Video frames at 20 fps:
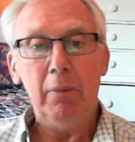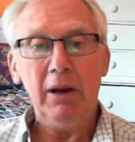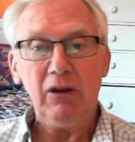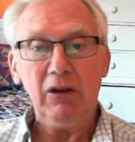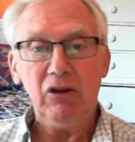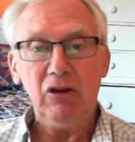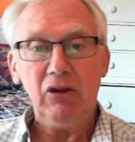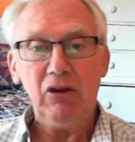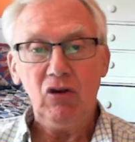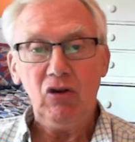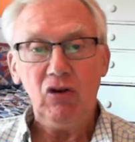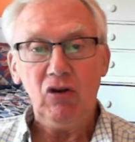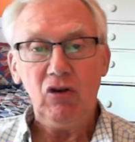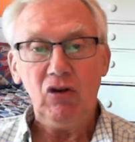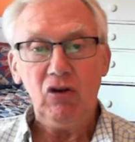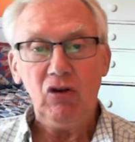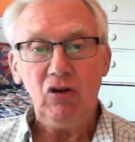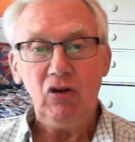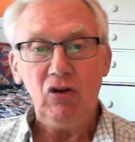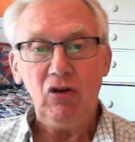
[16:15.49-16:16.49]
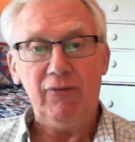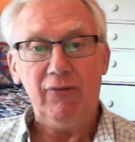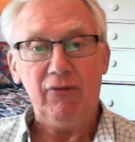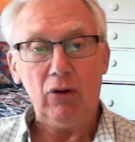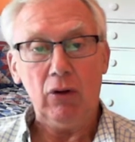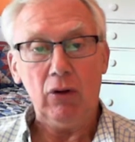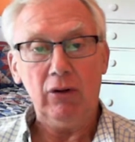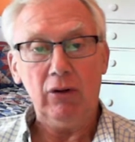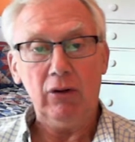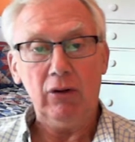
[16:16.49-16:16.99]
But you need, if
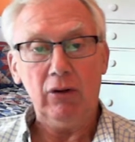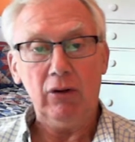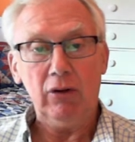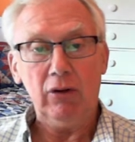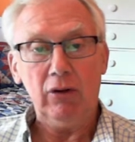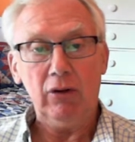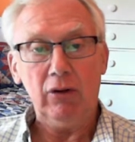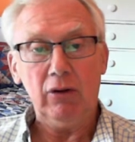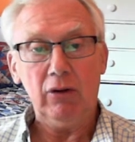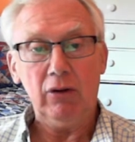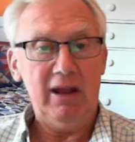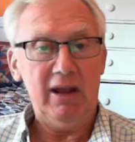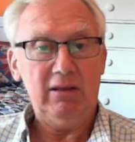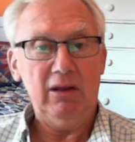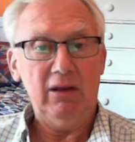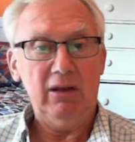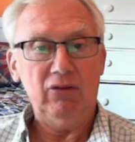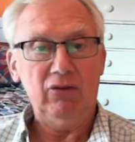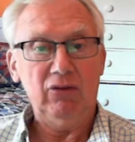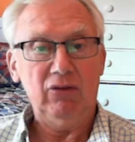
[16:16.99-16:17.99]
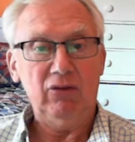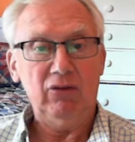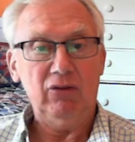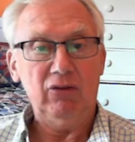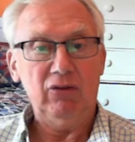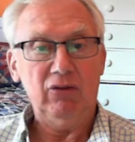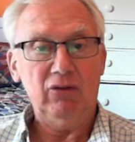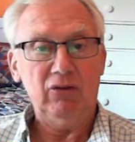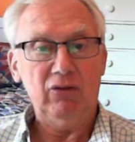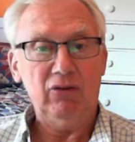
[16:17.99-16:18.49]
you're gonna take the exam
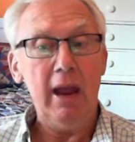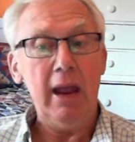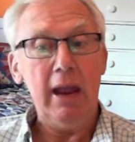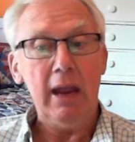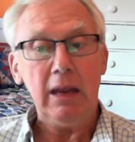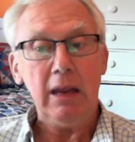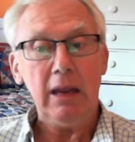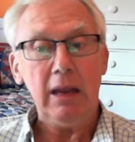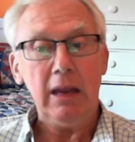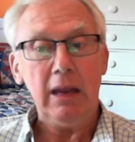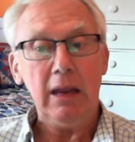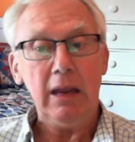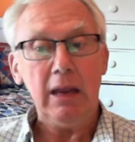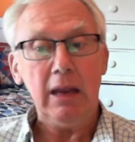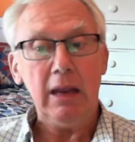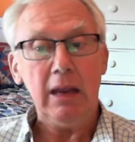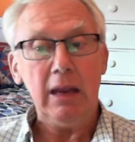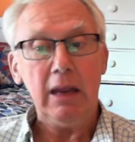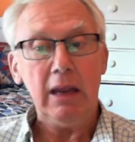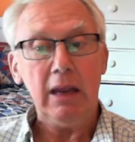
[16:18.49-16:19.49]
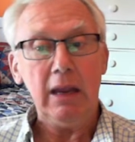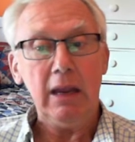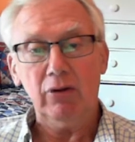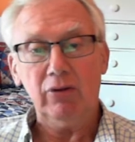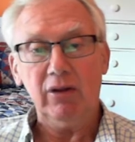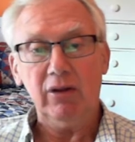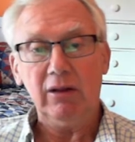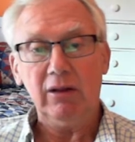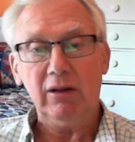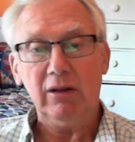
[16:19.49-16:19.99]
Monday night, you need to start
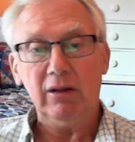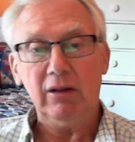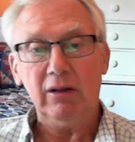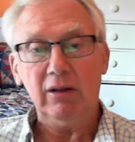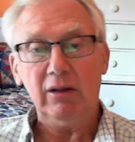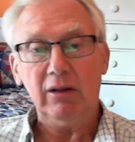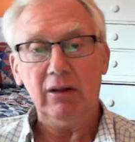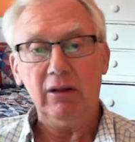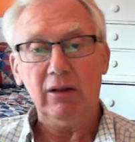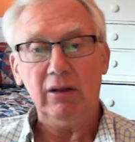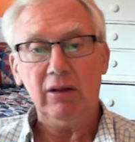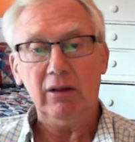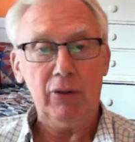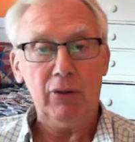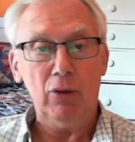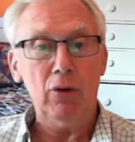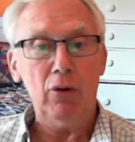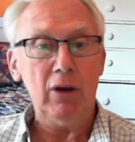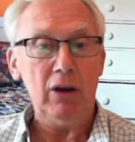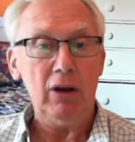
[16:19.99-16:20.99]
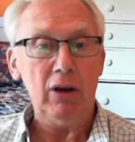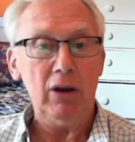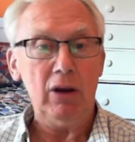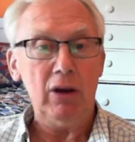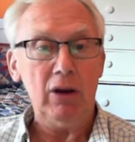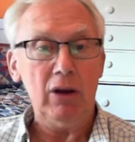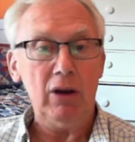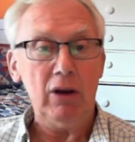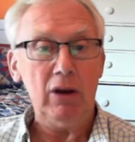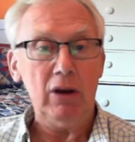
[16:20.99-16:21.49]
the exam at 9:30,
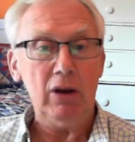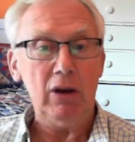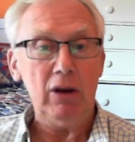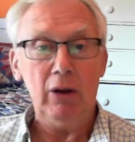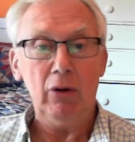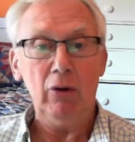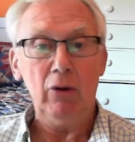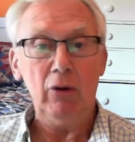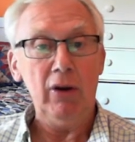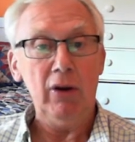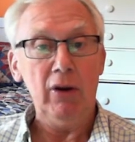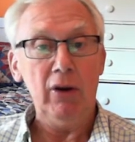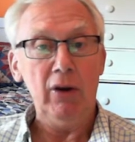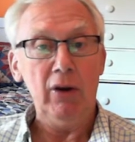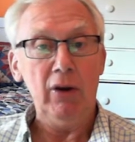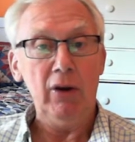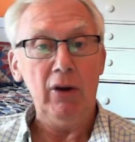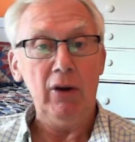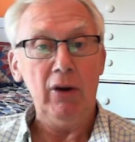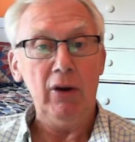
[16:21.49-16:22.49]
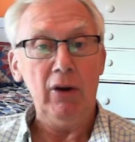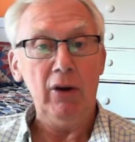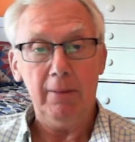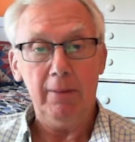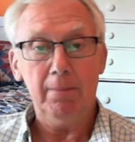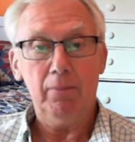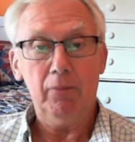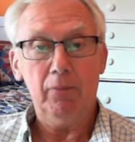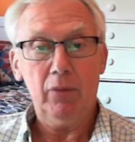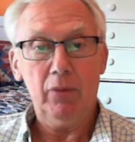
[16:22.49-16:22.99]
no later than 9:30,
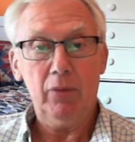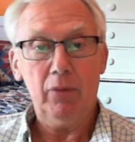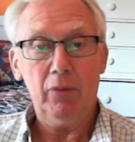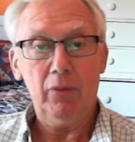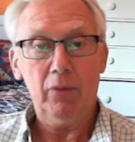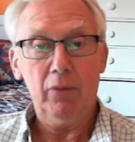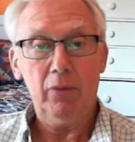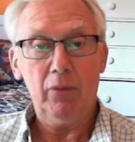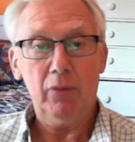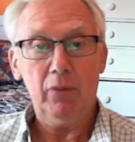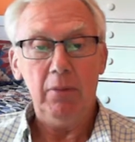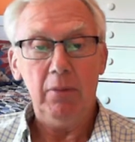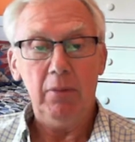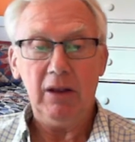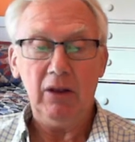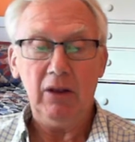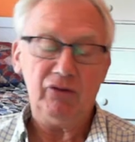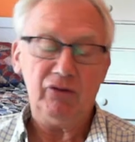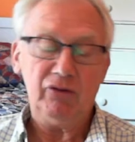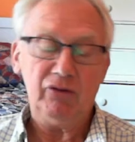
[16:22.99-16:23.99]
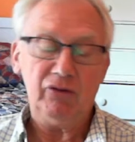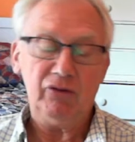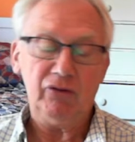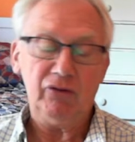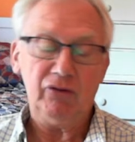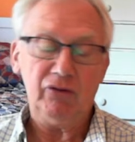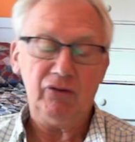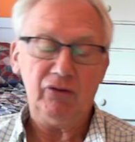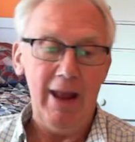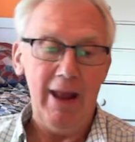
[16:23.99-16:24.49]
because it is an
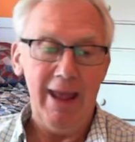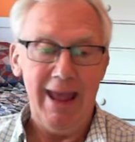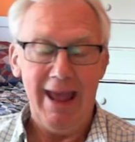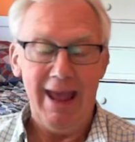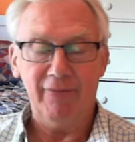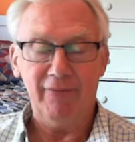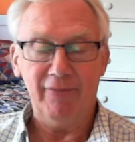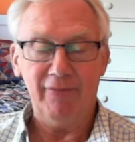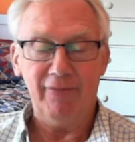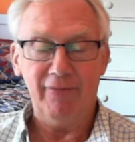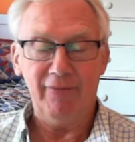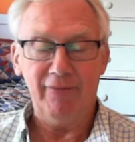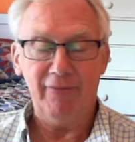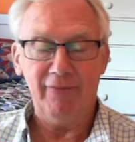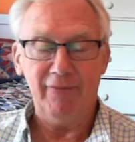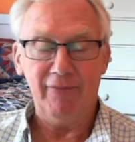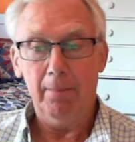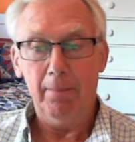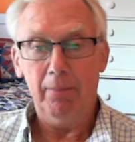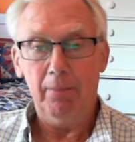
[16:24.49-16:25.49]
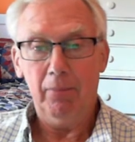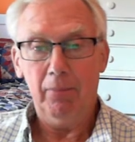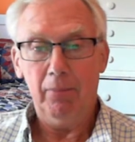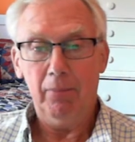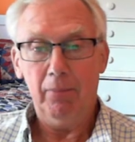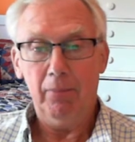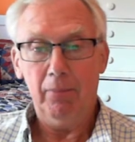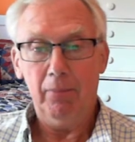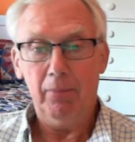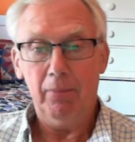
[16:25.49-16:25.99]
hour and a half exam.
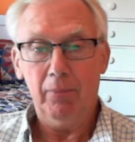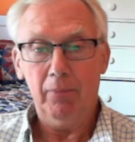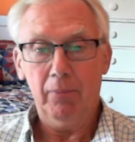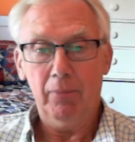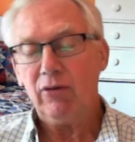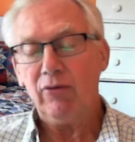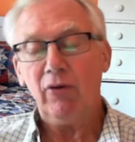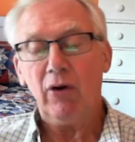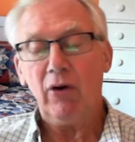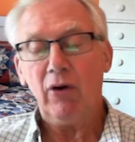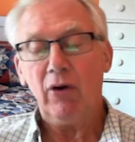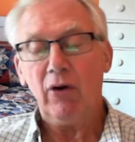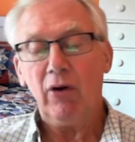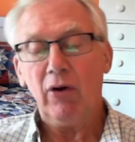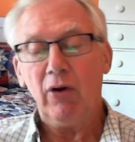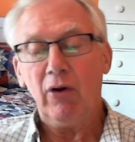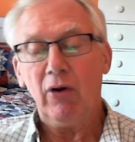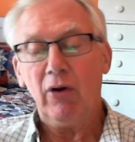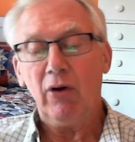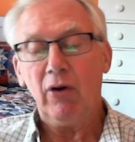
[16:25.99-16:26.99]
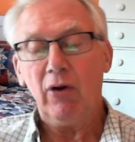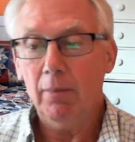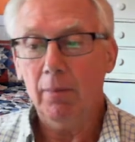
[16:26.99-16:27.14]
Thank you very much.